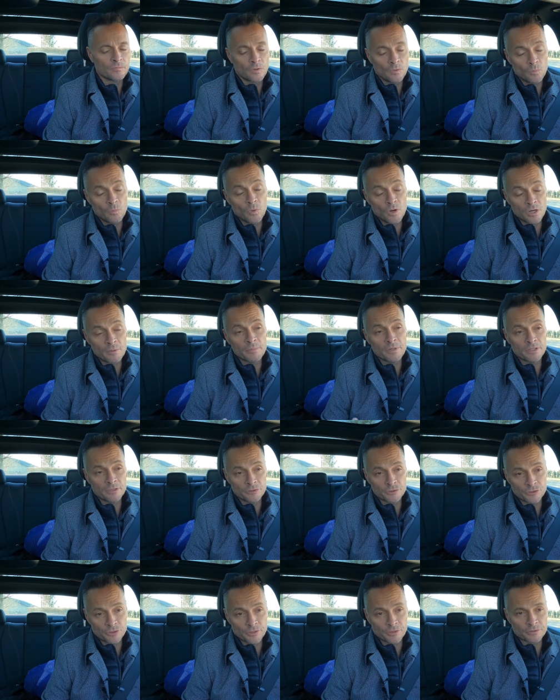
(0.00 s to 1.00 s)
Watermelon
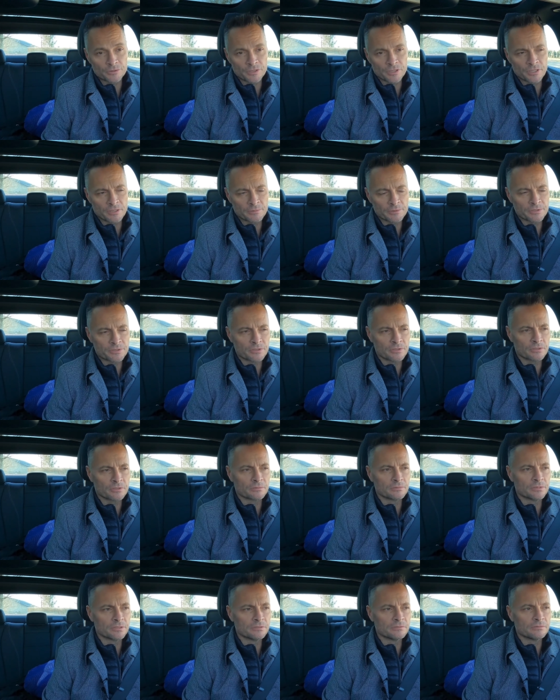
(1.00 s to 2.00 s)
Sugar is the name of the song.
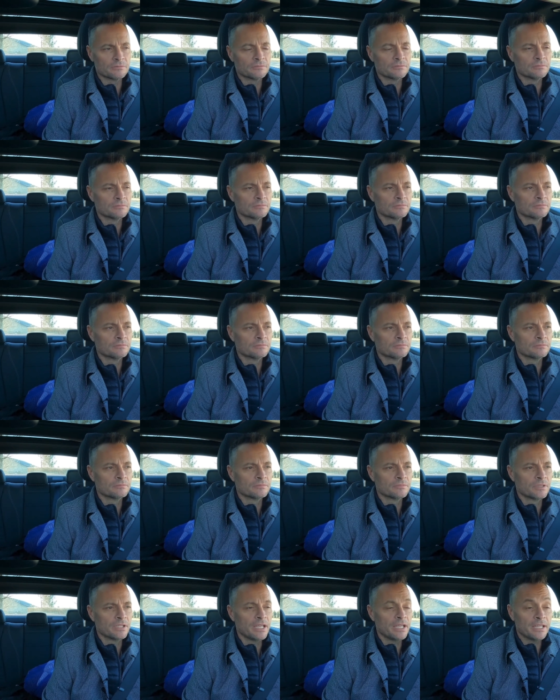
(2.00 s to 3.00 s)
But
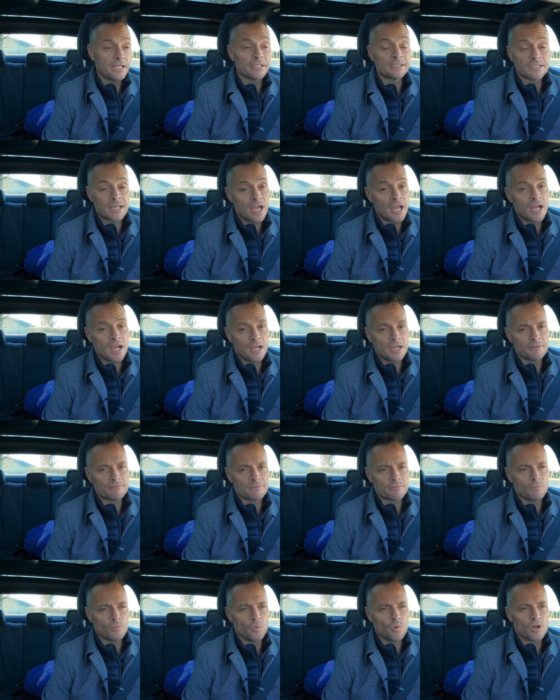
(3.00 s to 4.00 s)
he gets a high
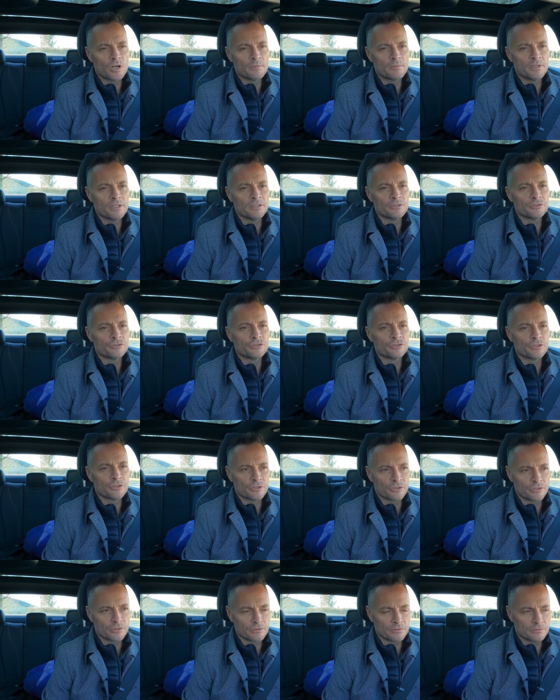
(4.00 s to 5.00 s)
from Watermelon
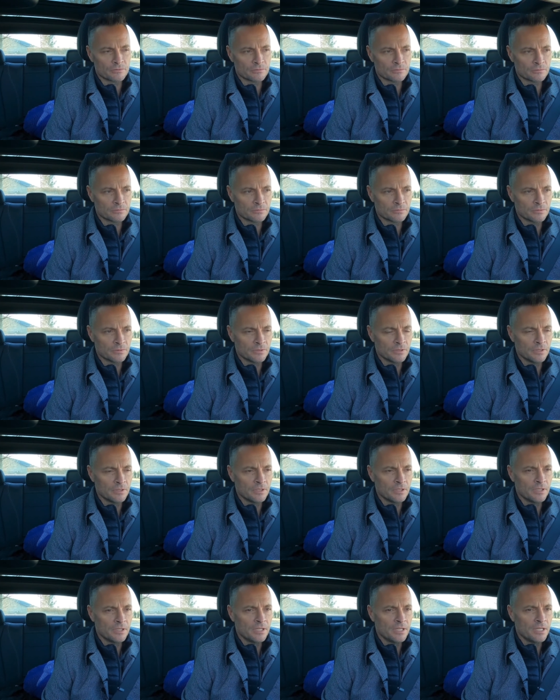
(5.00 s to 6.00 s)
Sugar.
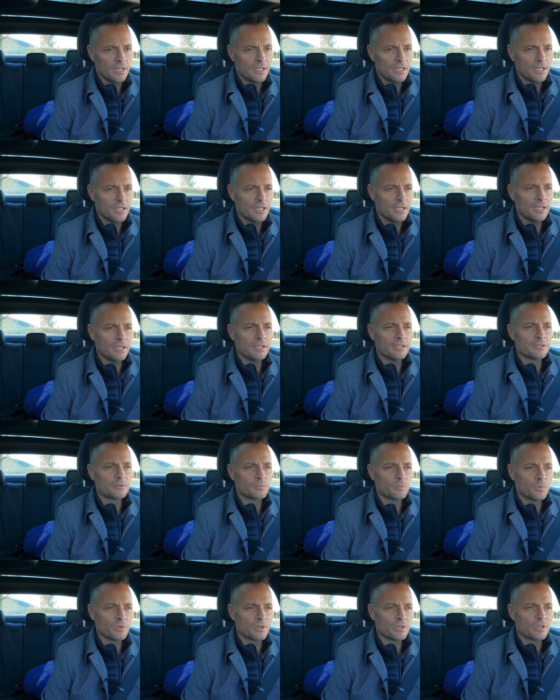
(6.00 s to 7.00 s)
It is
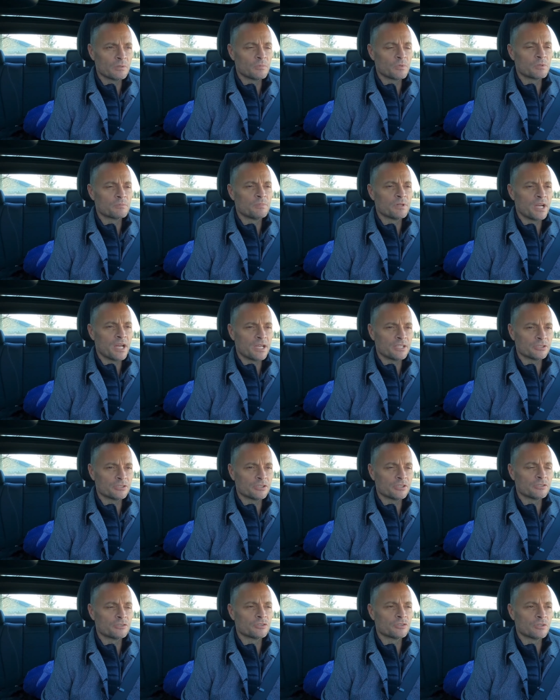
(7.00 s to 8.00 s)
one of the more
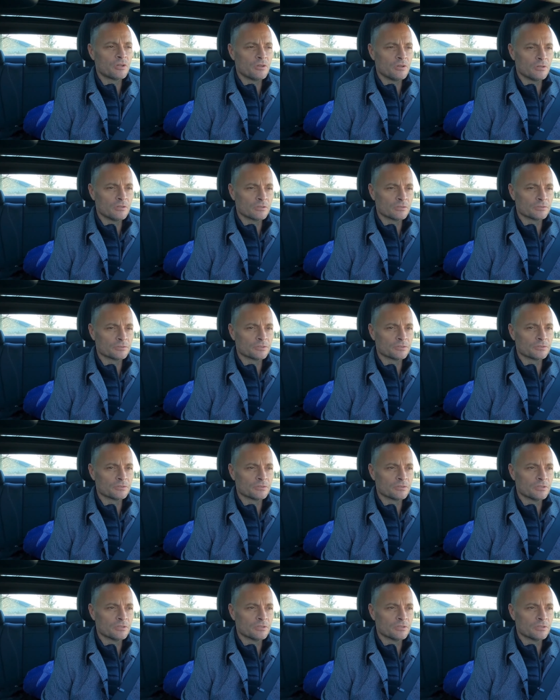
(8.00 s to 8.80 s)
passionate songs